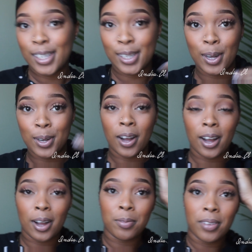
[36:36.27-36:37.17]
So
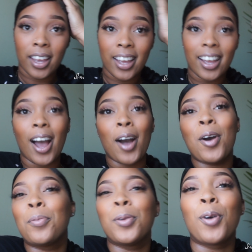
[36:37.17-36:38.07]
yeah, I
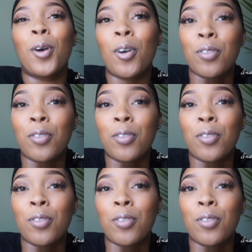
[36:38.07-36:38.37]
hope you all